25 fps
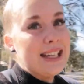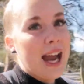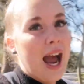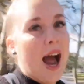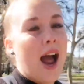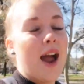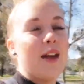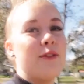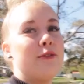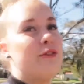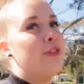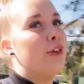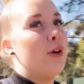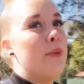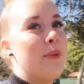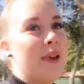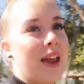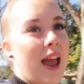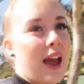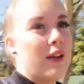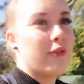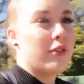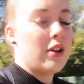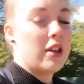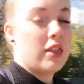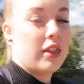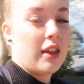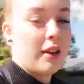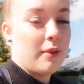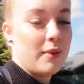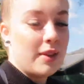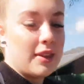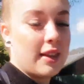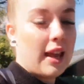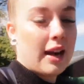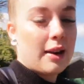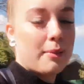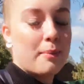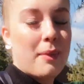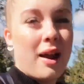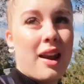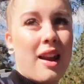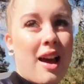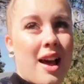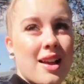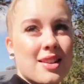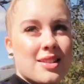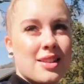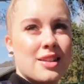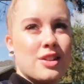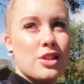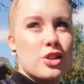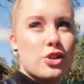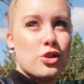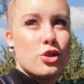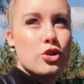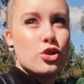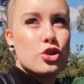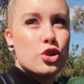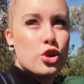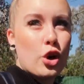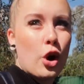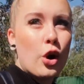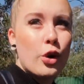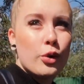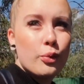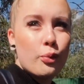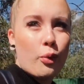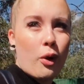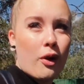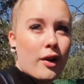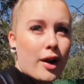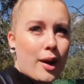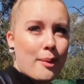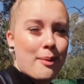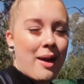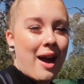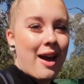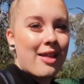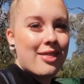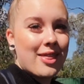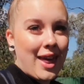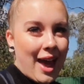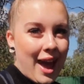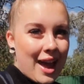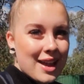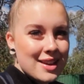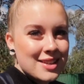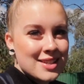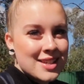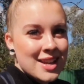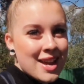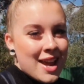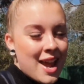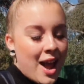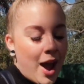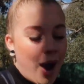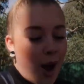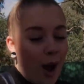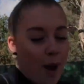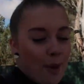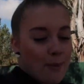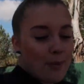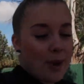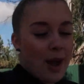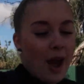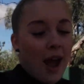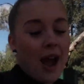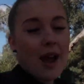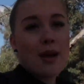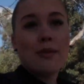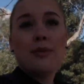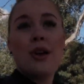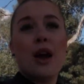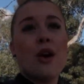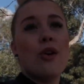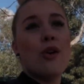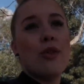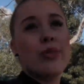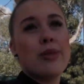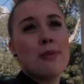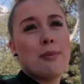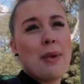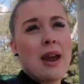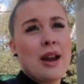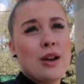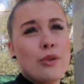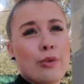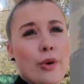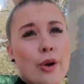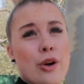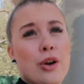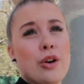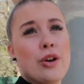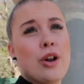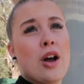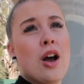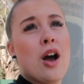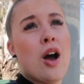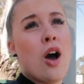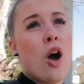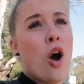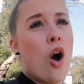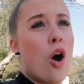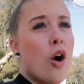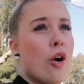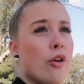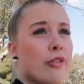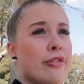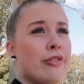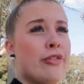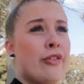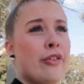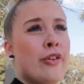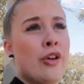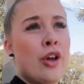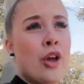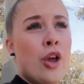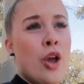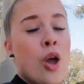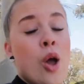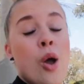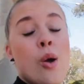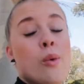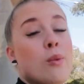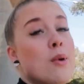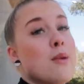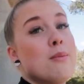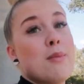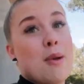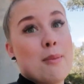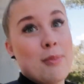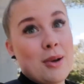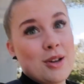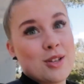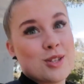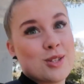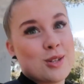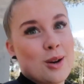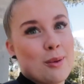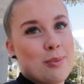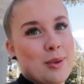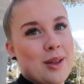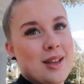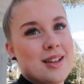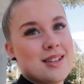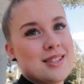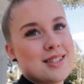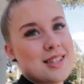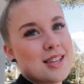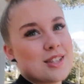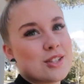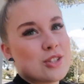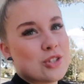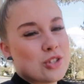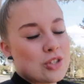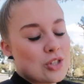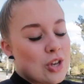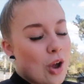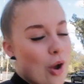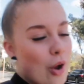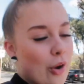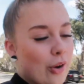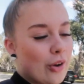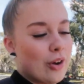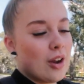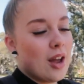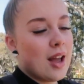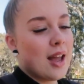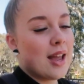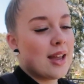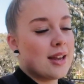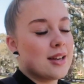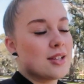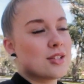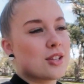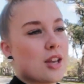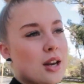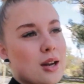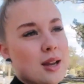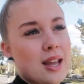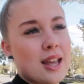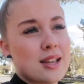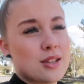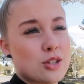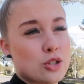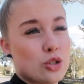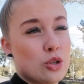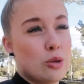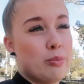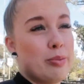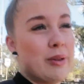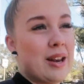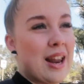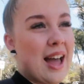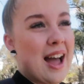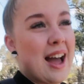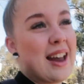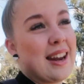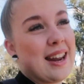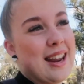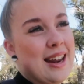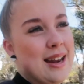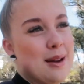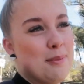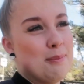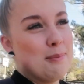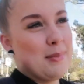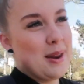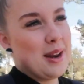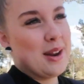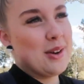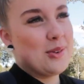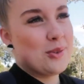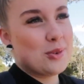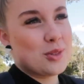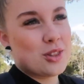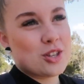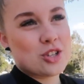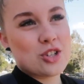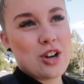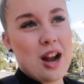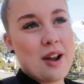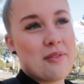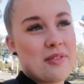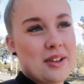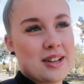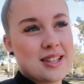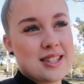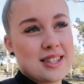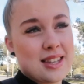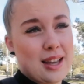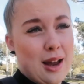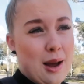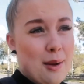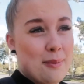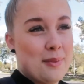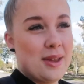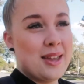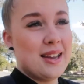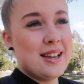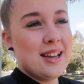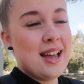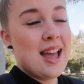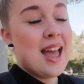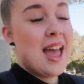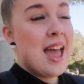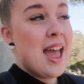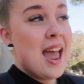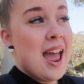I'm filming everything with getting my license. Don't worry about that. But I am now on the main road of where my bus stop is. So it is gonna get super loud in a minute. All the traffic's coming.